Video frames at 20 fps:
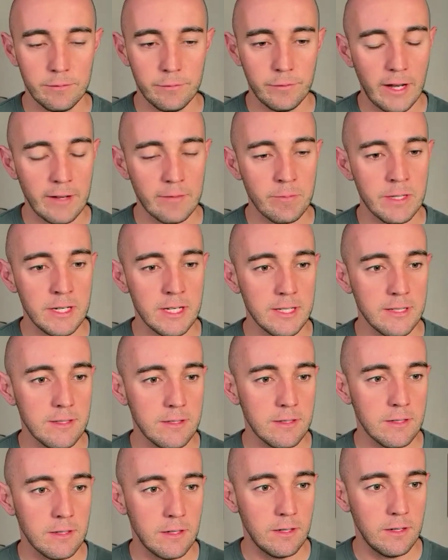5
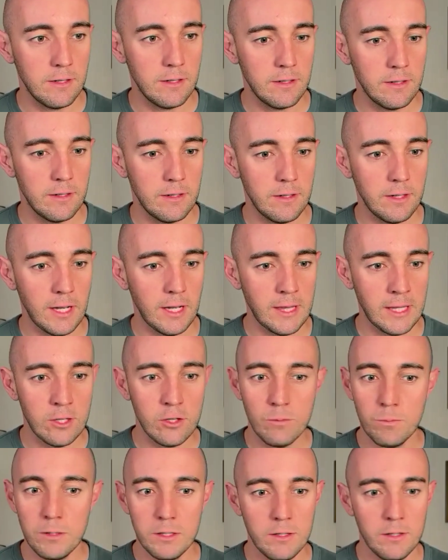minutes and then
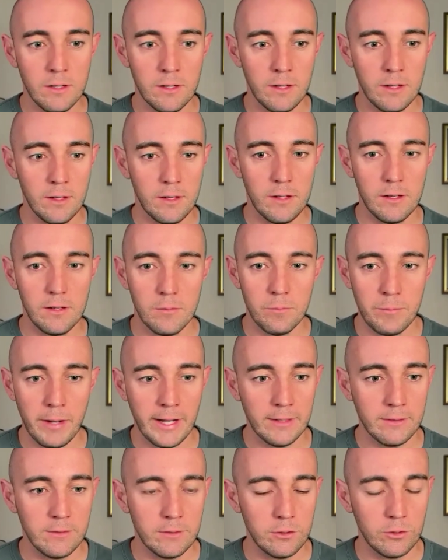you'll be
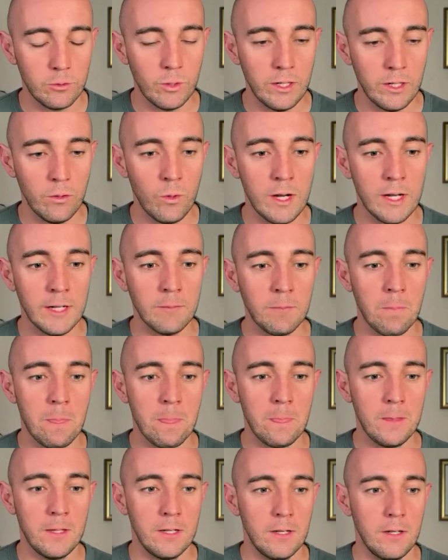back to square one.
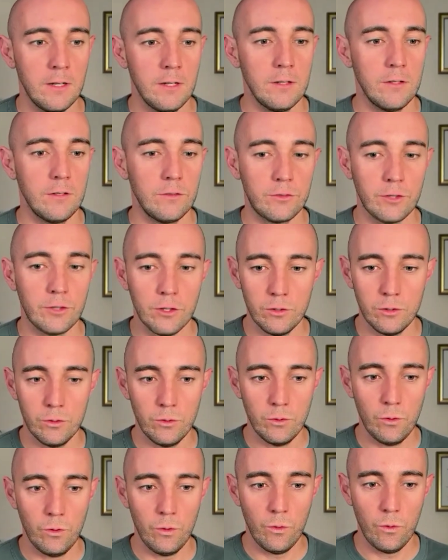
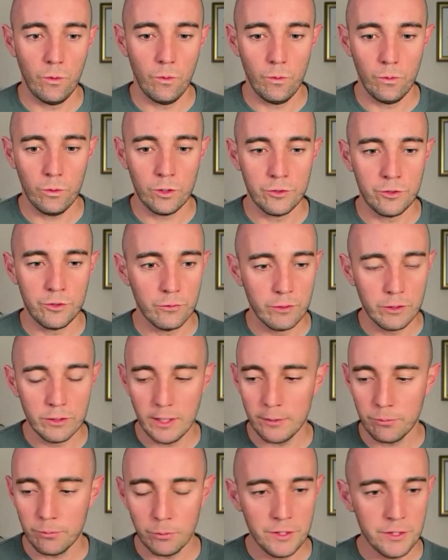So, because you'll
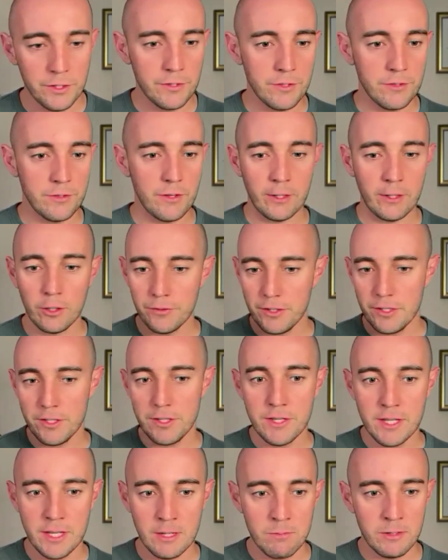realize, well, I got
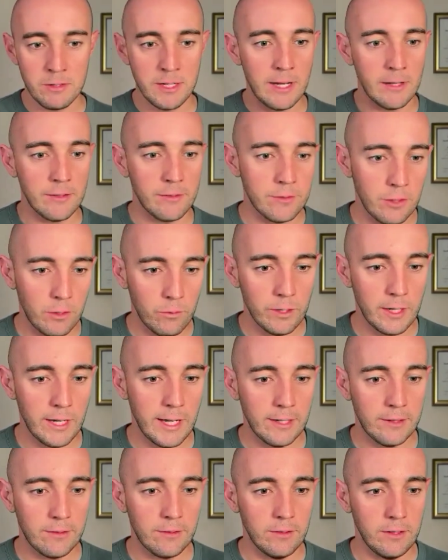this thing, but now it's not
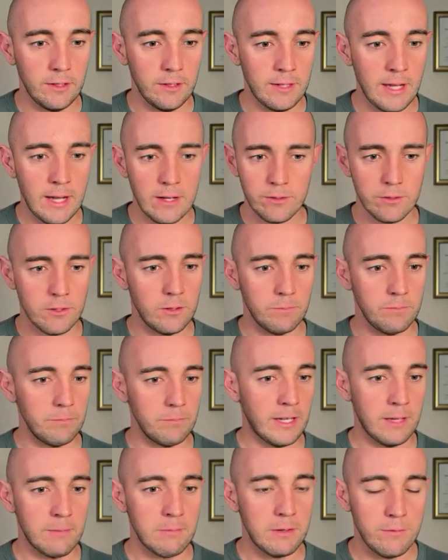
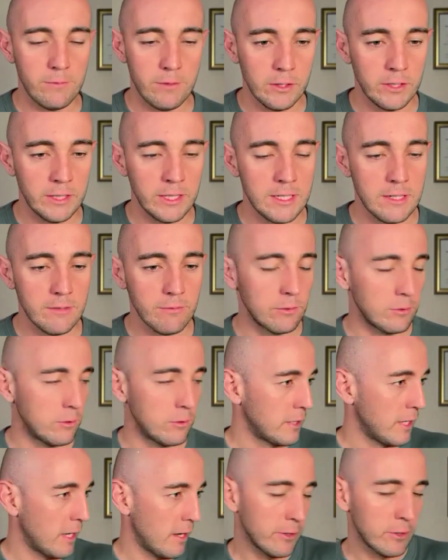making me feel any different.
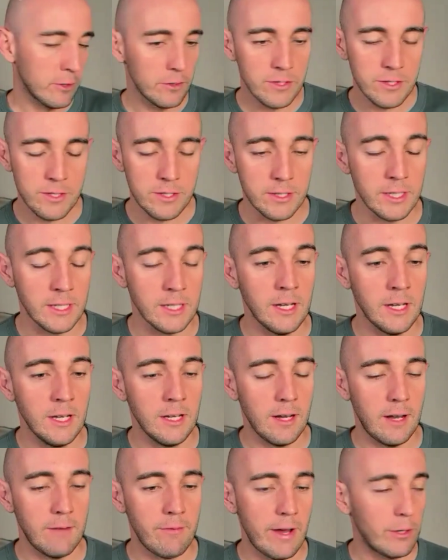Or now I got this thing,
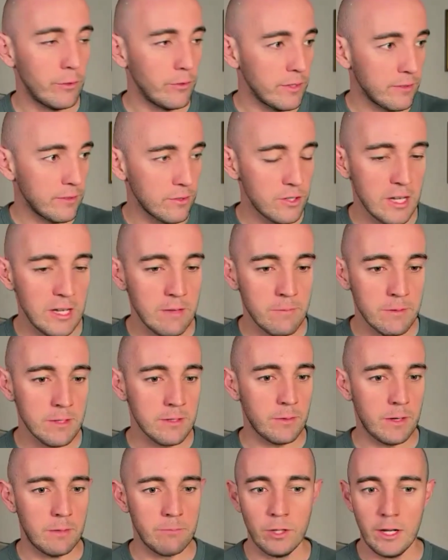I've had all these
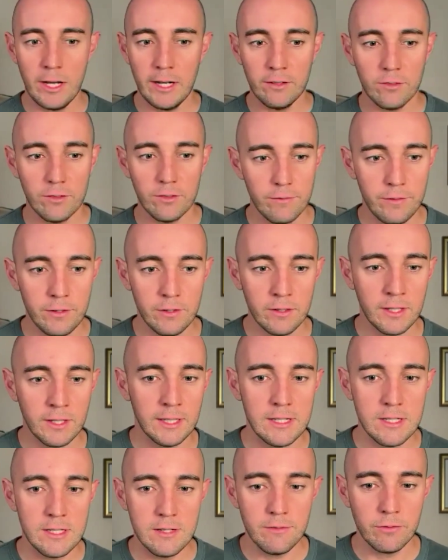achievements, but I'm not actually feeling
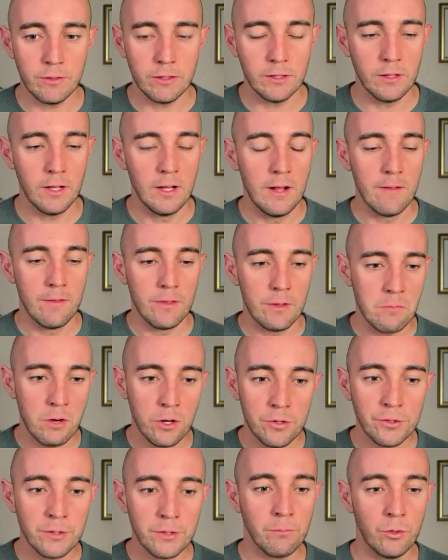any different. The
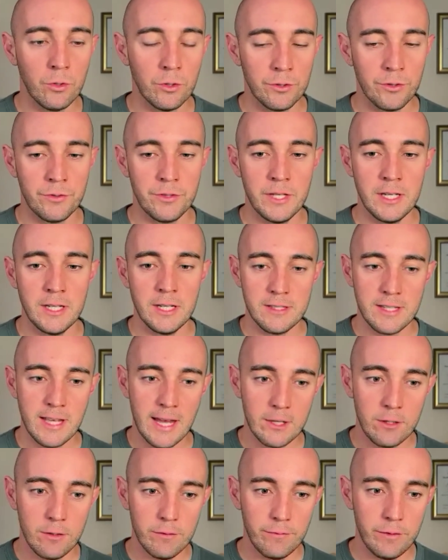most important thing is
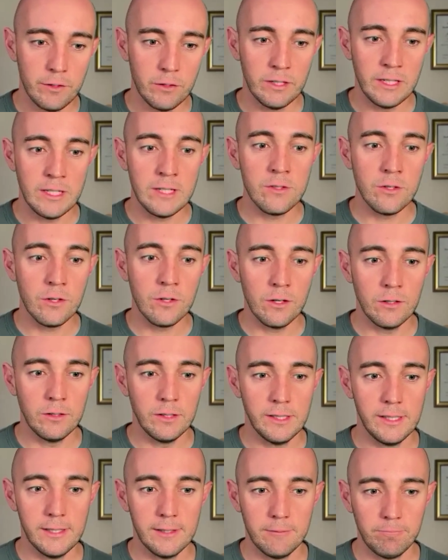how you feel
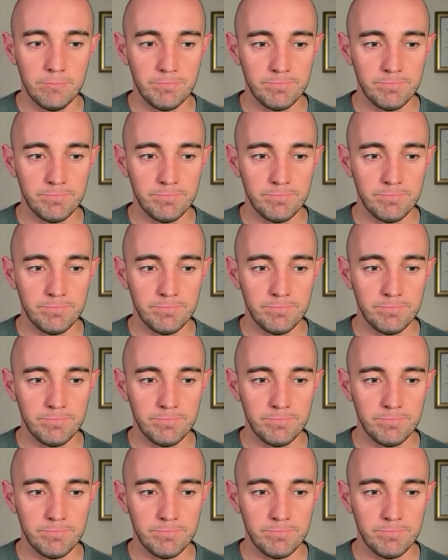internally.